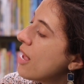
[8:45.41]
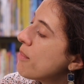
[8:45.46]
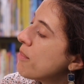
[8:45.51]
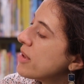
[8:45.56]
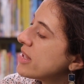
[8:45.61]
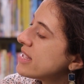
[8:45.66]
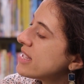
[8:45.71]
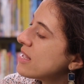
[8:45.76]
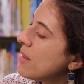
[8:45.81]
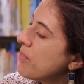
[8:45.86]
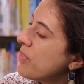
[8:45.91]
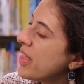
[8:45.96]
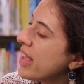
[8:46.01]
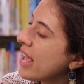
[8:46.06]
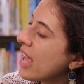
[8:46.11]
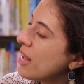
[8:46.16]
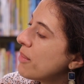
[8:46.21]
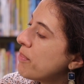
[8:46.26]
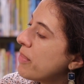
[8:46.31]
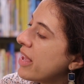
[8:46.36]
but
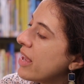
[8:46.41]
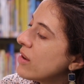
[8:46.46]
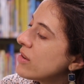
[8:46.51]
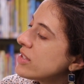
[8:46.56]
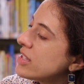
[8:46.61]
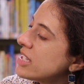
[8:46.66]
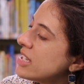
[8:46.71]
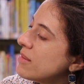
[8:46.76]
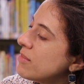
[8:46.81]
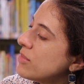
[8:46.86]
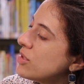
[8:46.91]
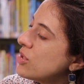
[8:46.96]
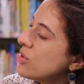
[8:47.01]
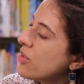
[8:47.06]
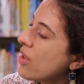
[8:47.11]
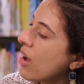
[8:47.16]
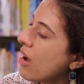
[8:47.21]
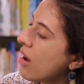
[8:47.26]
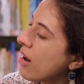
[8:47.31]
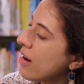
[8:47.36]
something had pierced him to
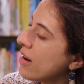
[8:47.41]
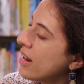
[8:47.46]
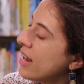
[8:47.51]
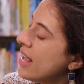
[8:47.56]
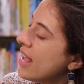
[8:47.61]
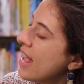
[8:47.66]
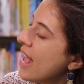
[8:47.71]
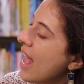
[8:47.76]
the heart,